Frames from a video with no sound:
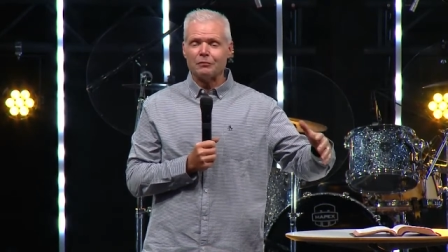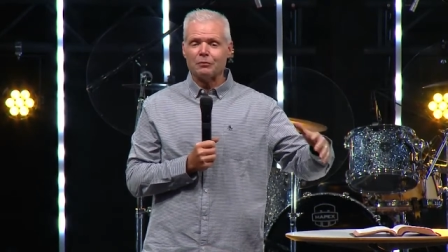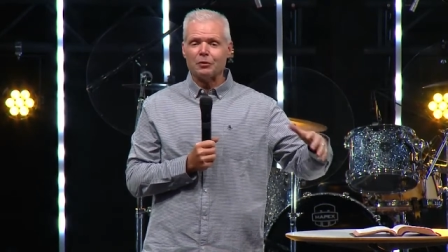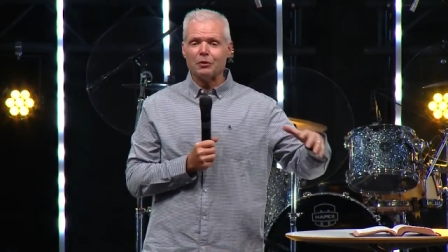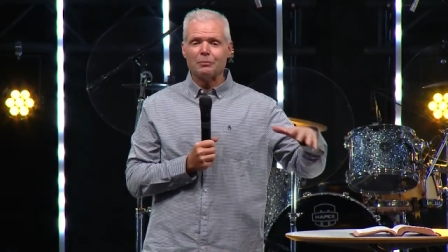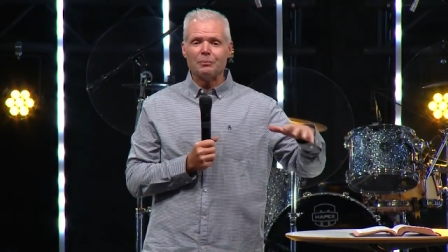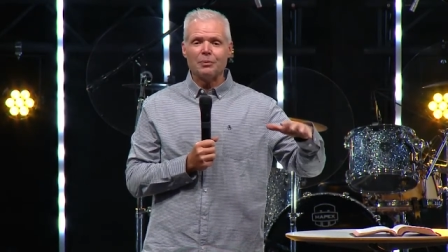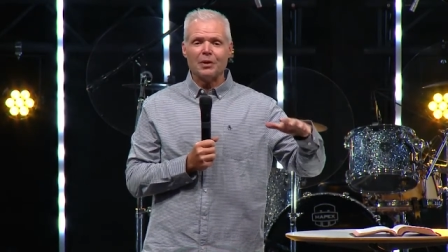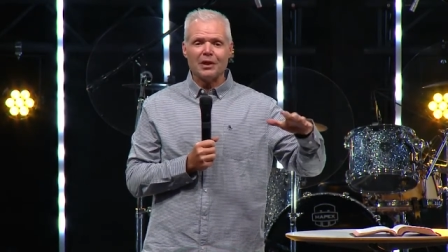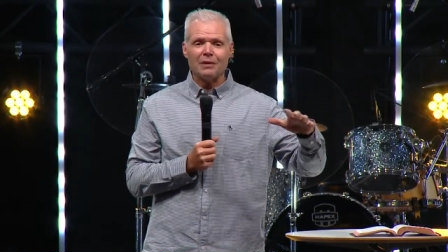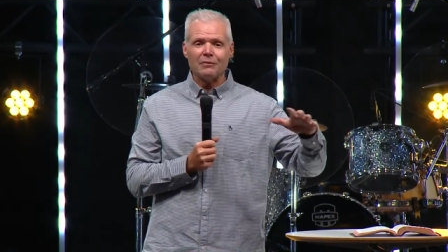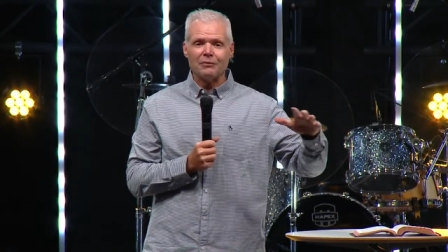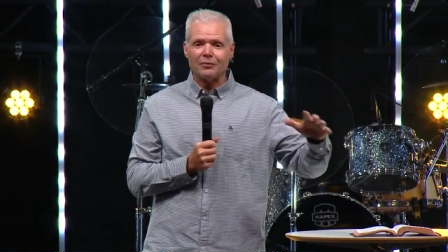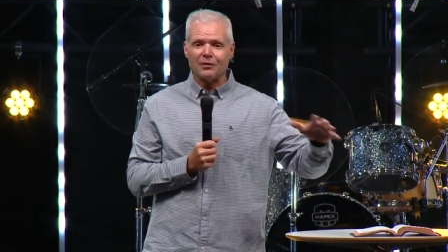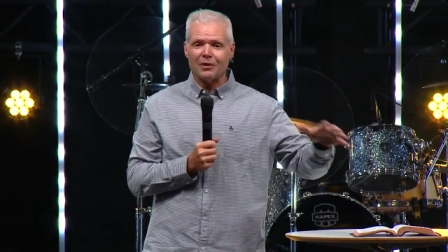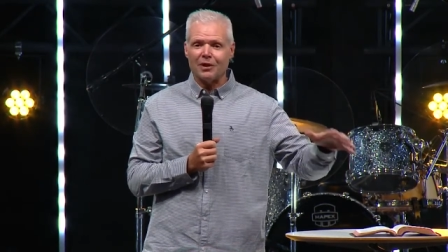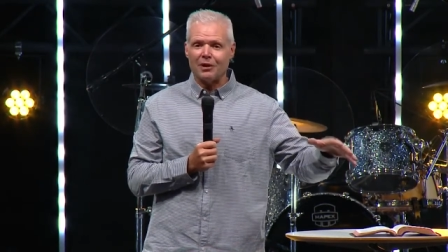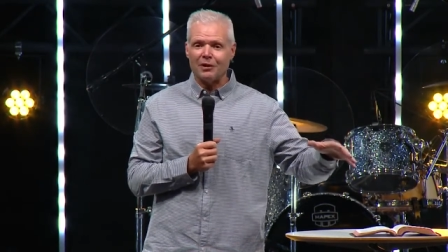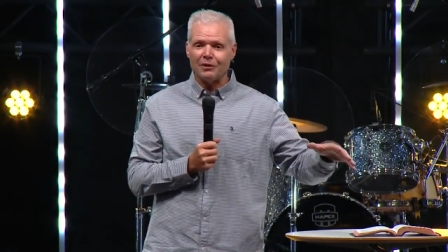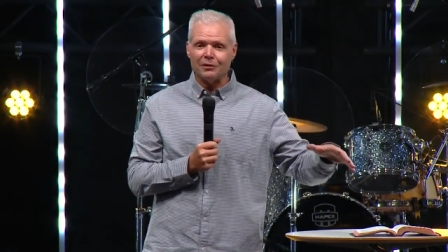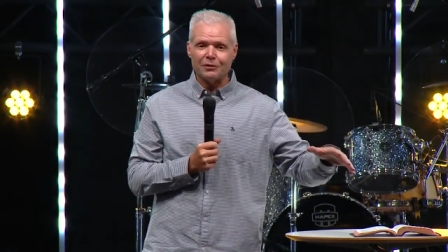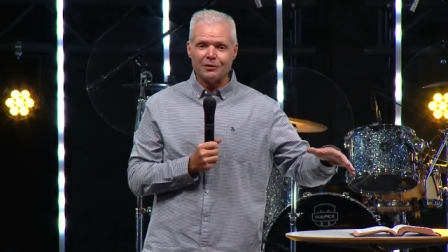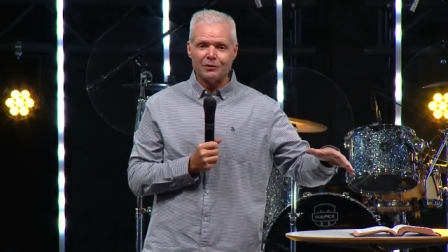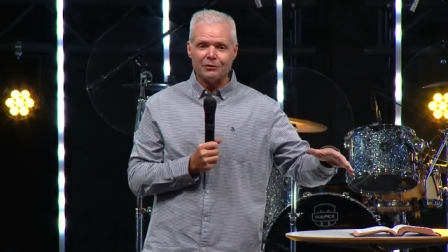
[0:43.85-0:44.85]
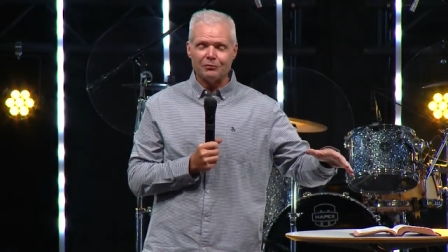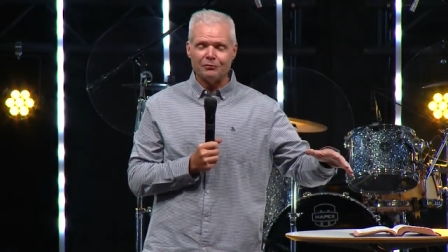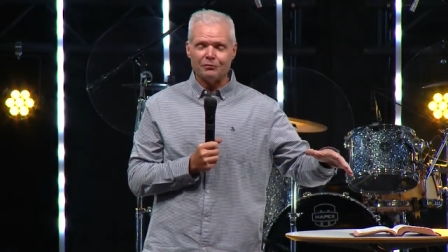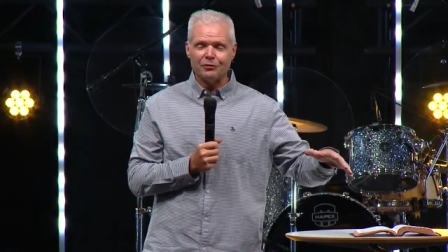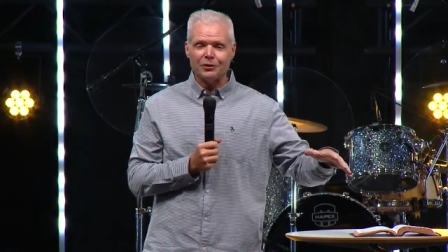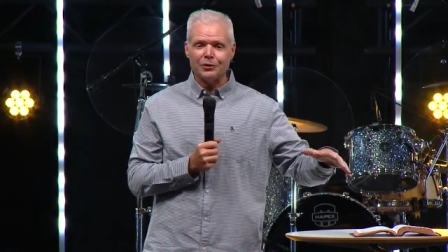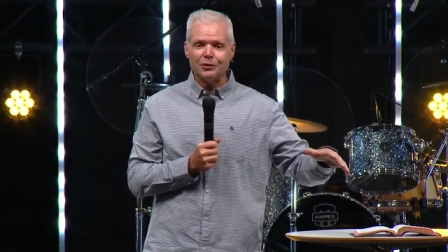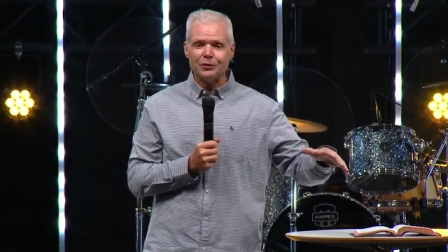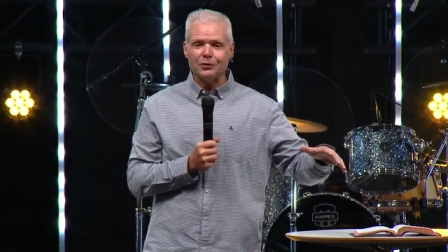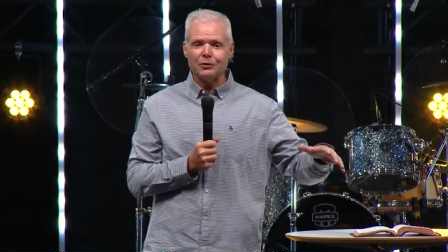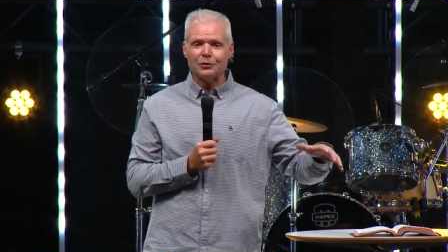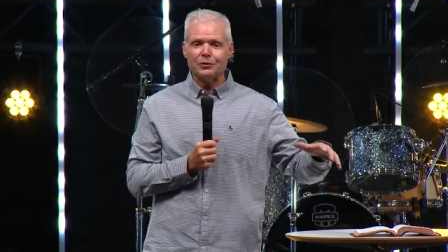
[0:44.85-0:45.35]
We'll pay for all your
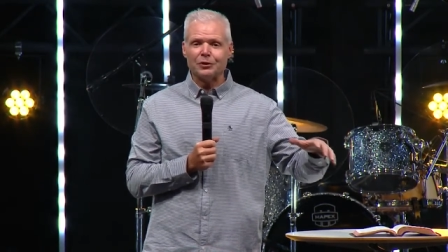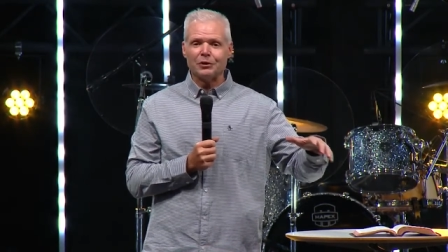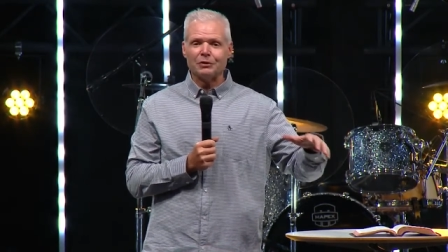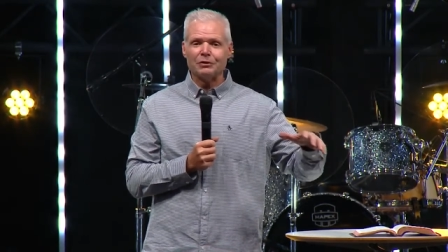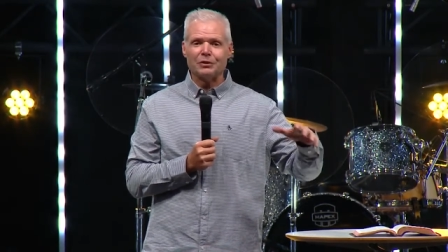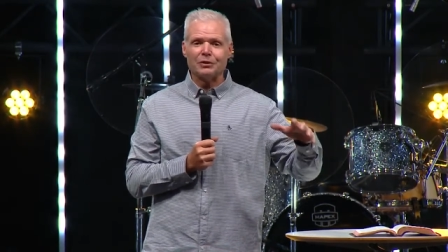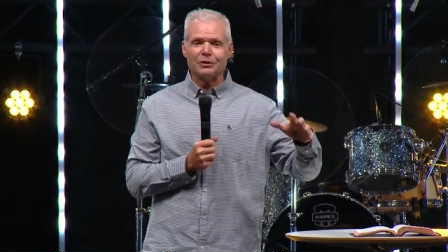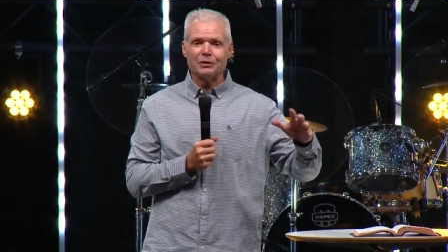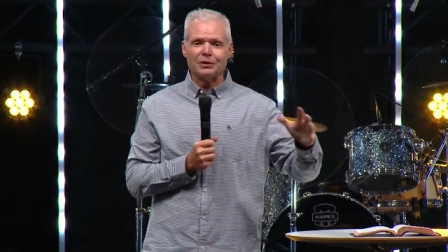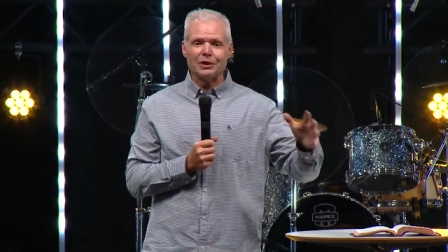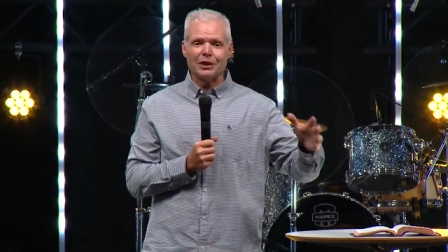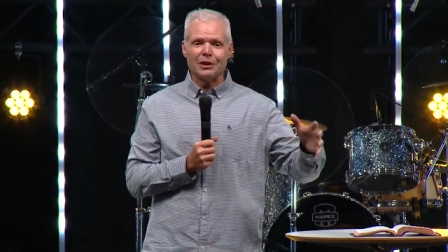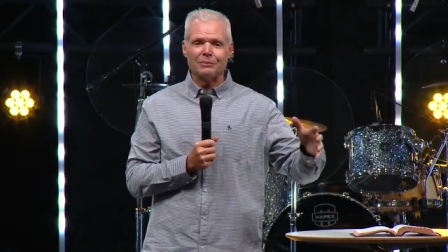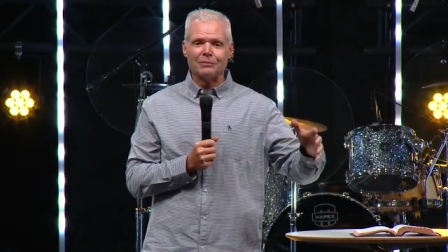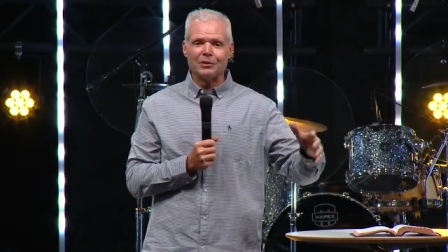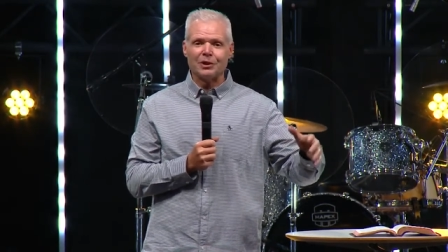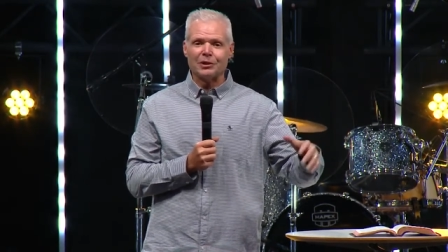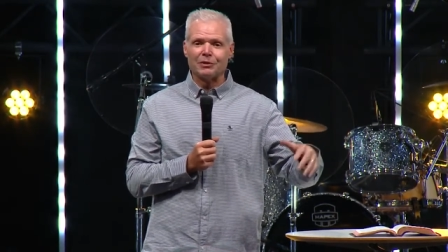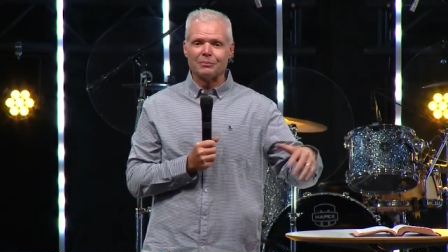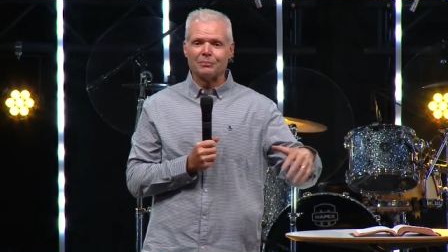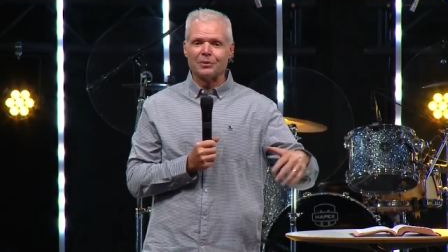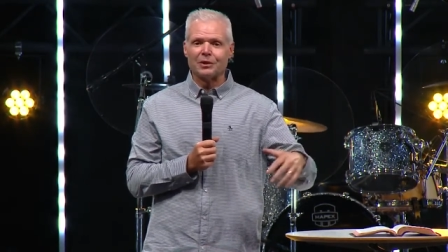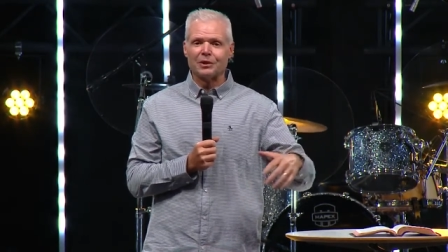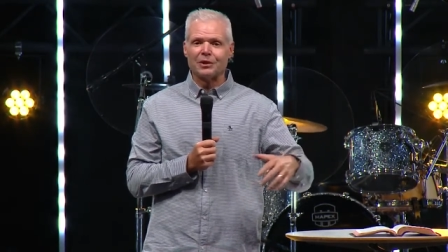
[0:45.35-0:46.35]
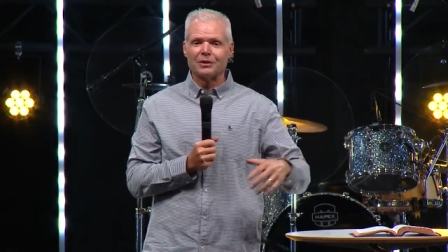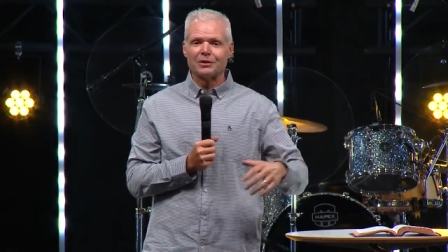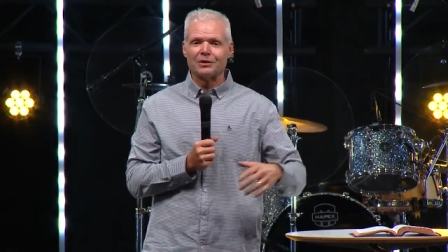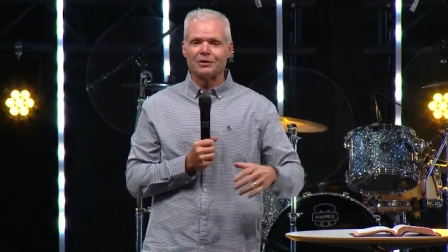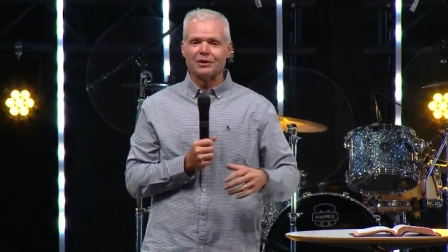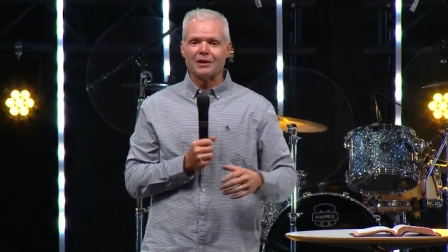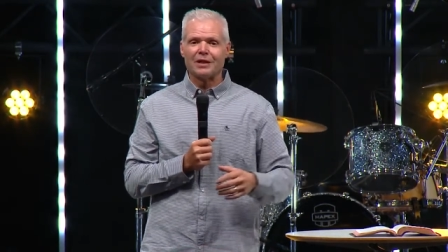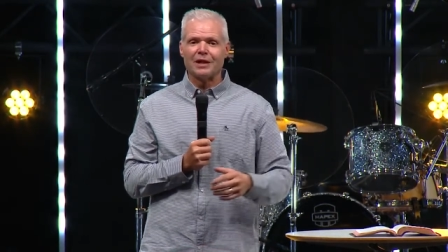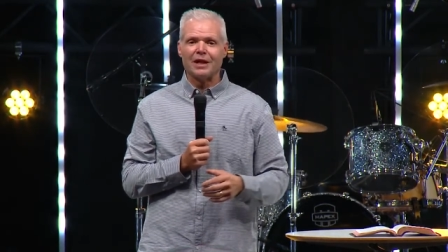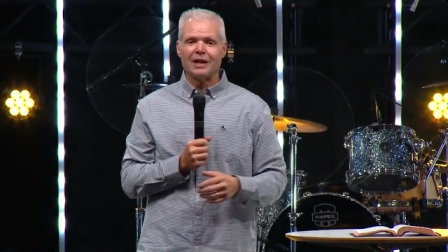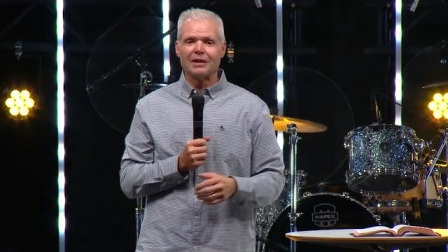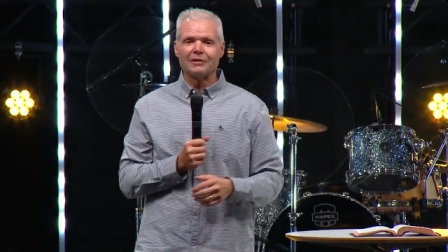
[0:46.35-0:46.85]
food so you can come get a burger
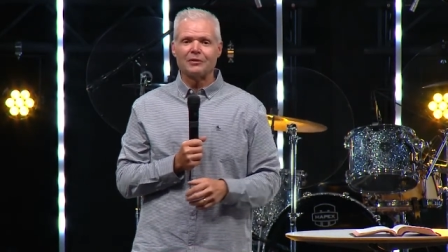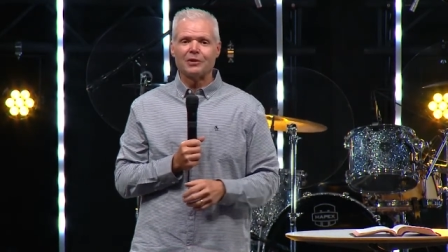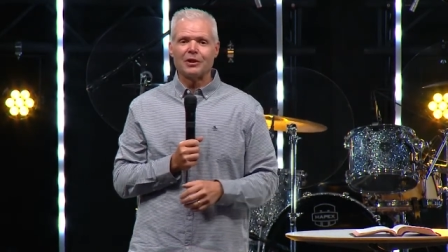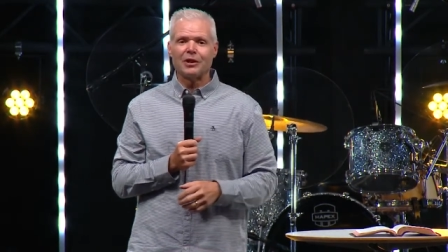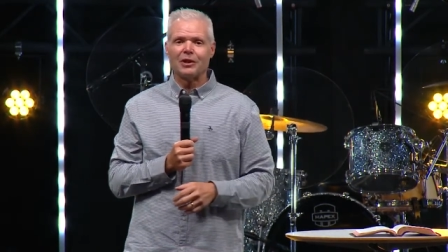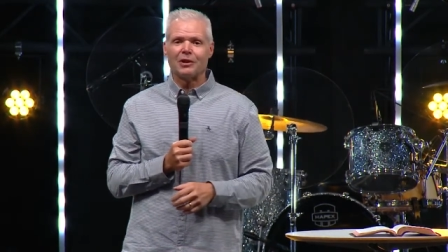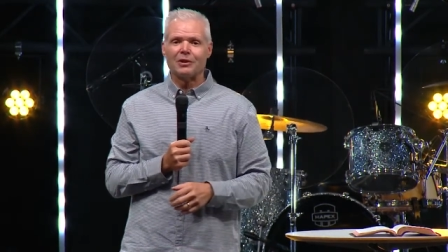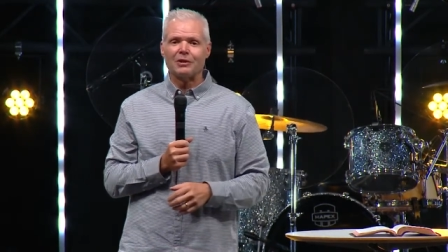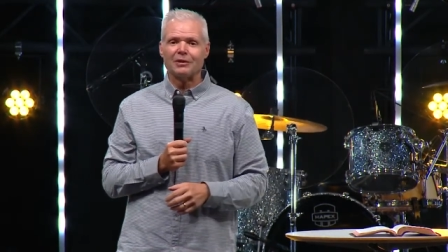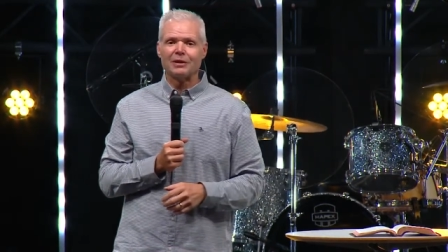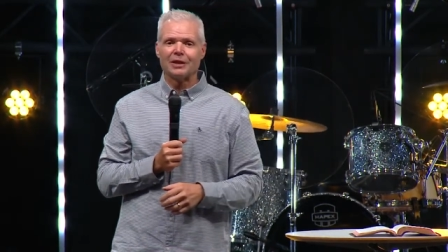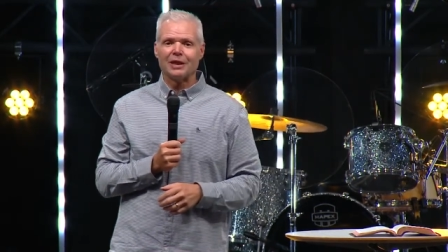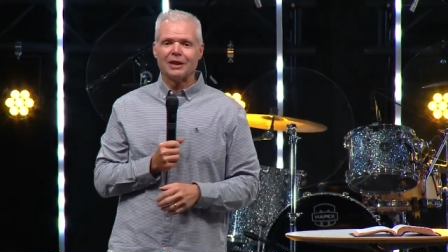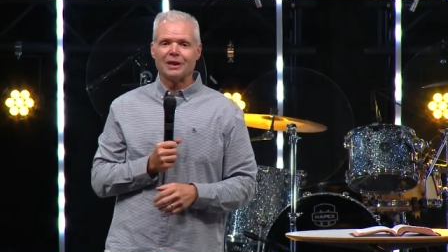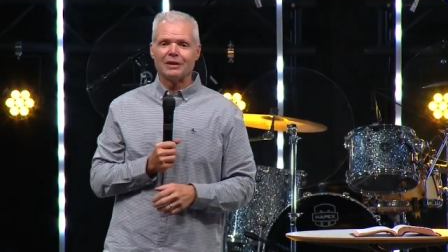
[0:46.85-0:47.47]
or a hot dog,